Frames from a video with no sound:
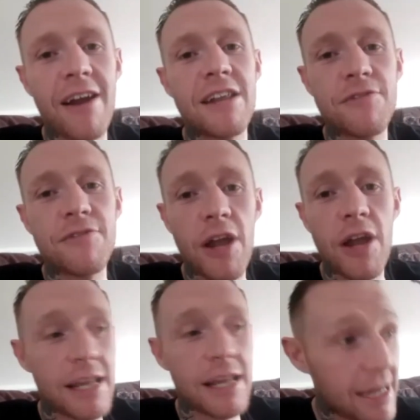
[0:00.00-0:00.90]
and
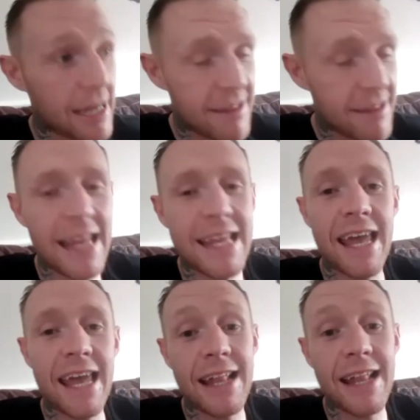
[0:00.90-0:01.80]
he's
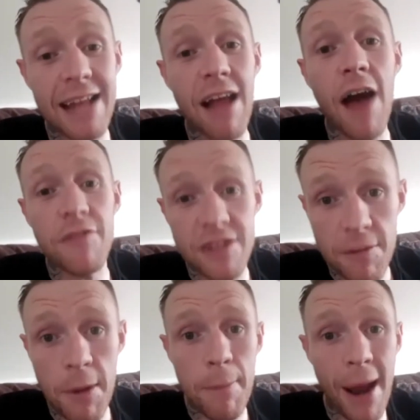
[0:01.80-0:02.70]
dedicated, and that obviously
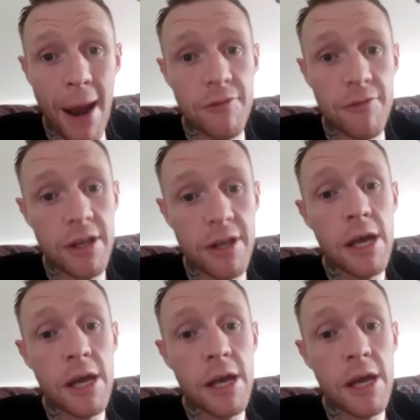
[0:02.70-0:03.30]
is a big part of it.